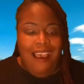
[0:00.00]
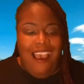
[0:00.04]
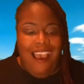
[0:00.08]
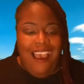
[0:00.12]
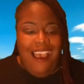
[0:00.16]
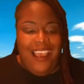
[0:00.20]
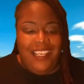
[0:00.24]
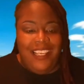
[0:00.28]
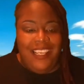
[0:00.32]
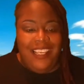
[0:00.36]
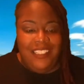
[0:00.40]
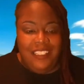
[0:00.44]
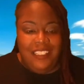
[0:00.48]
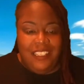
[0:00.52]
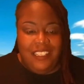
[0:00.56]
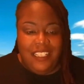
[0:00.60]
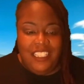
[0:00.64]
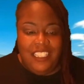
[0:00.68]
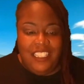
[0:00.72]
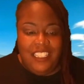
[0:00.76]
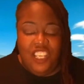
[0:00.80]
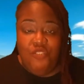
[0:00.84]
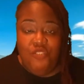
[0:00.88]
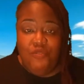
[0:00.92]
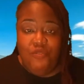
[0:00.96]
I
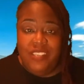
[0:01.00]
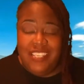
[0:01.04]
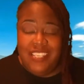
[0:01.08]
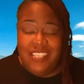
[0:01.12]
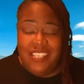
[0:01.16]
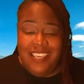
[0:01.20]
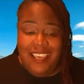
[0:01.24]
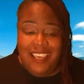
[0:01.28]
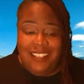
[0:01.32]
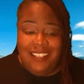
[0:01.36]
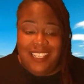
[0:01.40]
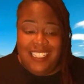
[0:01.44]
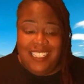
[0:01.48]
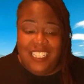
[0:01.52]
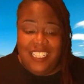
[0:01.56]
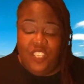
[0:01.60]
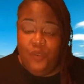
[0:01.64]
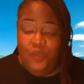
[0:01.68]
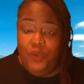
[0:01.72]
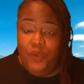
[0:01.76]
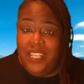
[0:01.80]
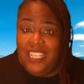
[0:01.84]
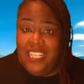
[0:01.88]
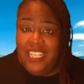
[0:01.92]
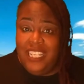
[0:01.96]
continue to get
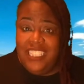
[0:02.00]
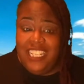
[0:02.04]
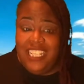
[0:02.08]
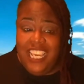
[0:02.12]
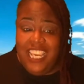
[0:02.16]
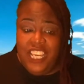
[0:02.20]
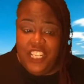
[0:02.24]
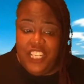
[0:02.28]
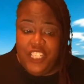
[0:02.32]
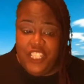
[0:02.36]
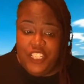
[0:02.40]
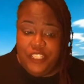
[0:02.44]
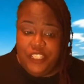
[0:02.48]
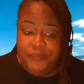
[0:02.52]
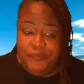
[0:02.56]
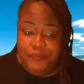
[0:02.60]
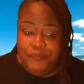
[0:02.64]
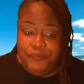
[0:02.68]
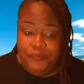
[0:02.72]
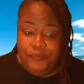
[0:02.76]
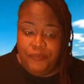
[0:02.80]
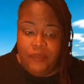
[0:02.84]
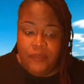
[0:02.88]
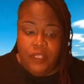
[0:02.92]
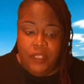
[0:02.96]
continuing education.